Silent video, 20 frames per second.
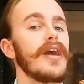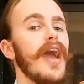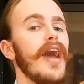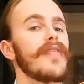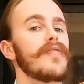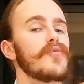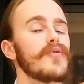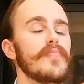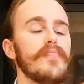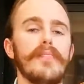
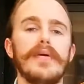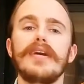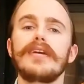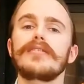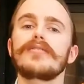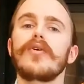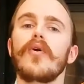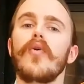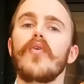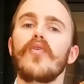and then we make
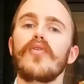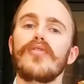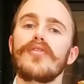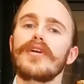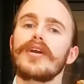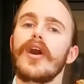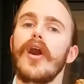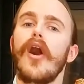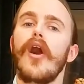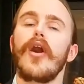the whole
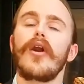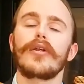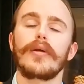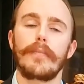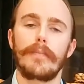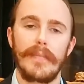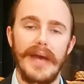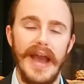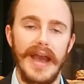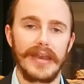thing
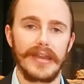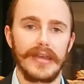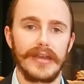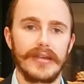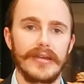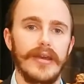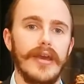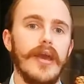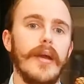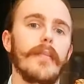
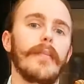automatic